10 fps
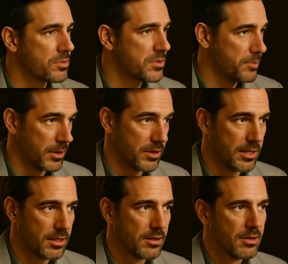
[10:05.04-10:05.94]

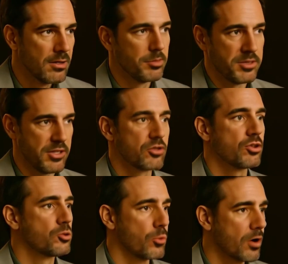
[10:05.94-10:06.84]
stability, potentially
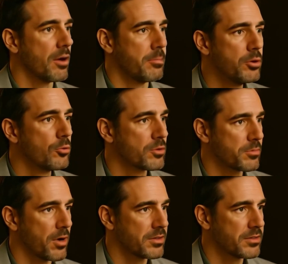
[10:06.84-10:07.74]
triggering immune
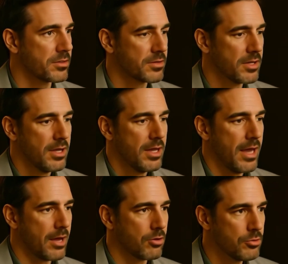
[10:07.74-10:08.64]
responses,
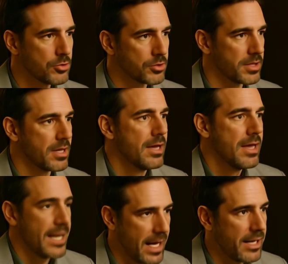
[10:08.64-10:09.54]
and crucially,
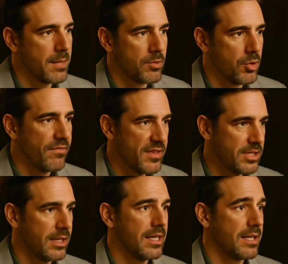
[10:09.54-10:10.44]
getting them to
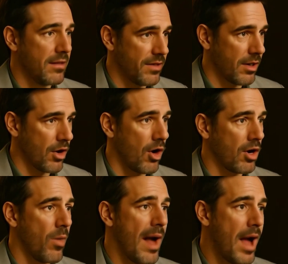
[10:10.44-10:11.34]
efficiently deliver their
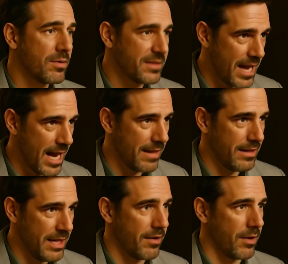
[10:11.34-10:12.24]
cargo outside the
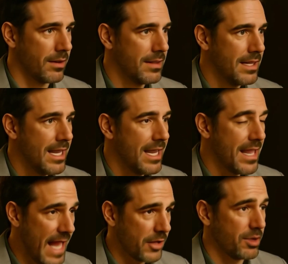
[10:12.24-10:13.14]
liver. They
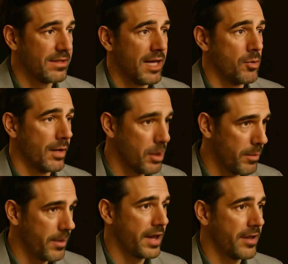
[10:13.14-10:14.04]
naturally tend to
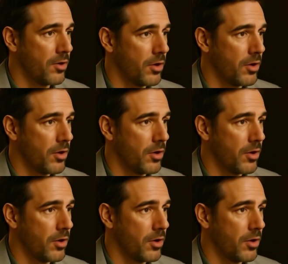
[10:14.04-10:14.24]
accumulate in the